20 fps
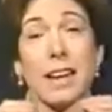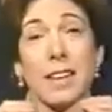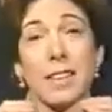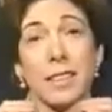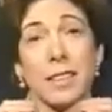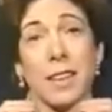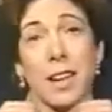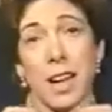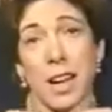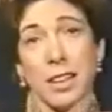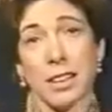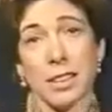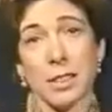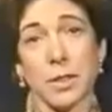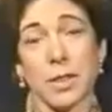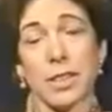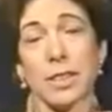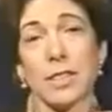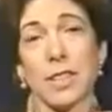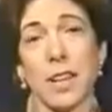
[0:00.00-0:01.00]
and as a
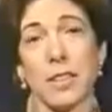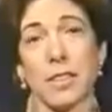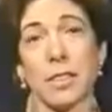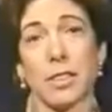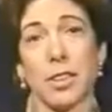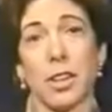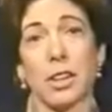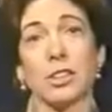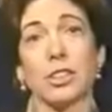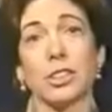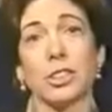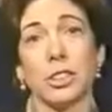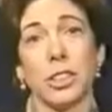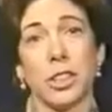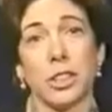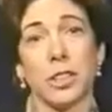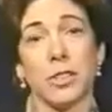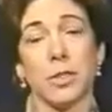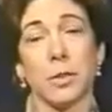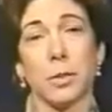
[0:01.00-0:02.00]
consequence to have a larger
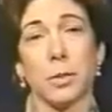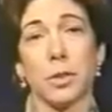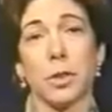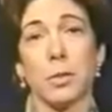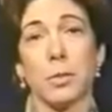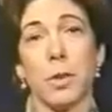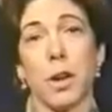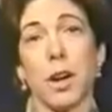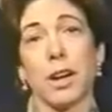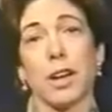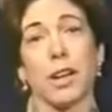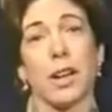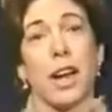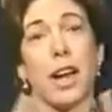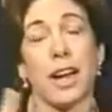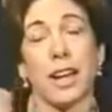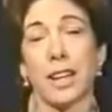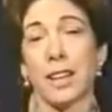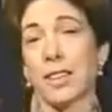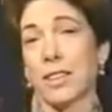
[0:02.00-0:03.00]
share of the world market.
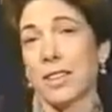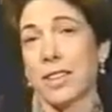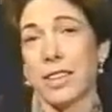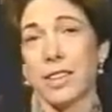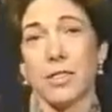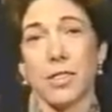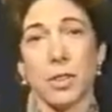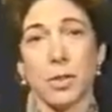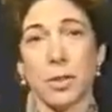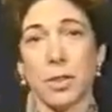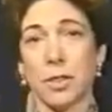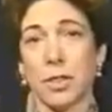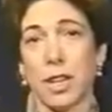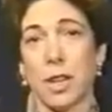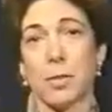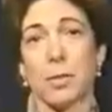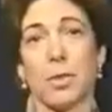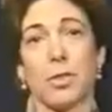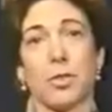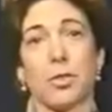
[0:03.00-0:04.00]
I can give you
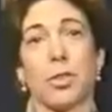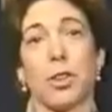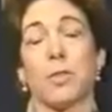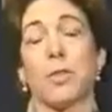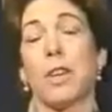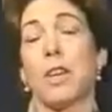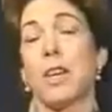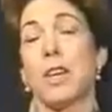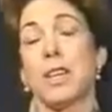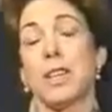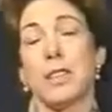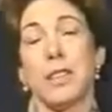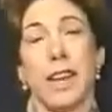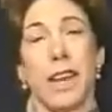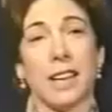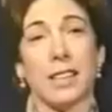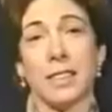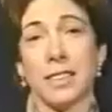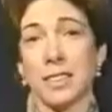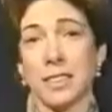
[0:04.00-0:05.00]
examples from
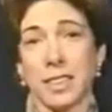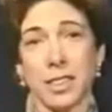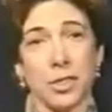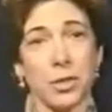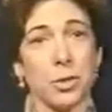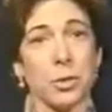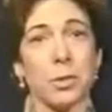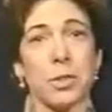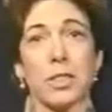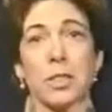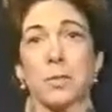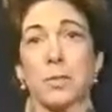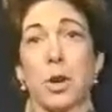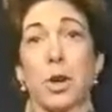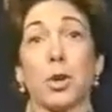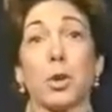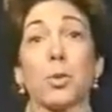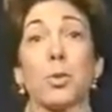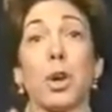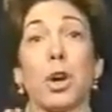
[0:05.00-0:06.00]
Texas Instruments,
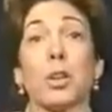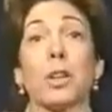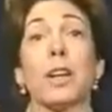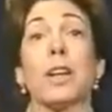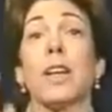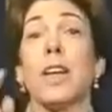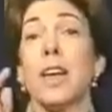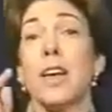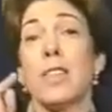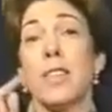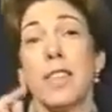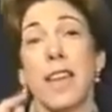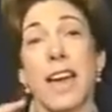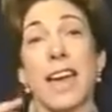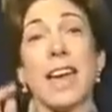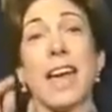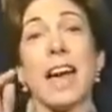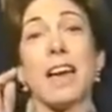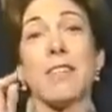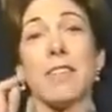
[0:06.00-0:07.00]
Motorola.
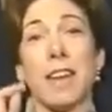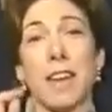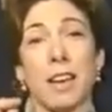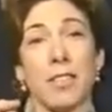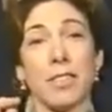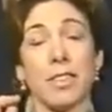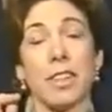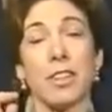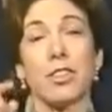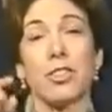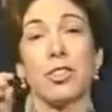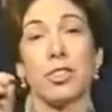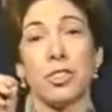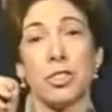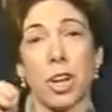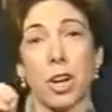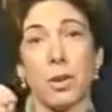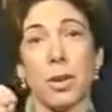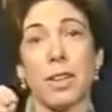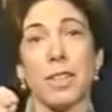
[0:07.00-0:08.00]
They have evidence
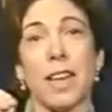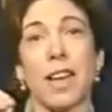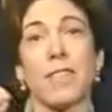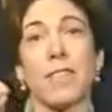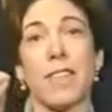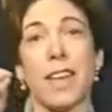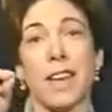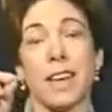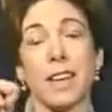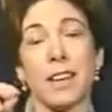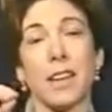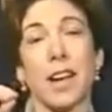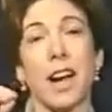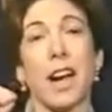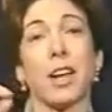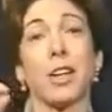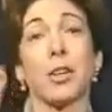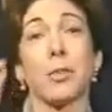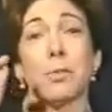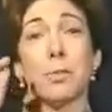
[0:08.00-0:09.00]
showing that they can
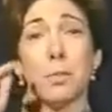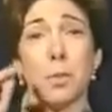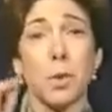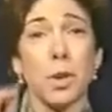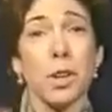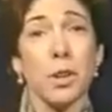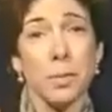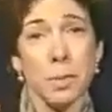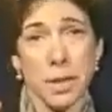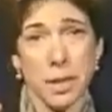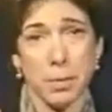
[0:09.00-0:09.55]
hire more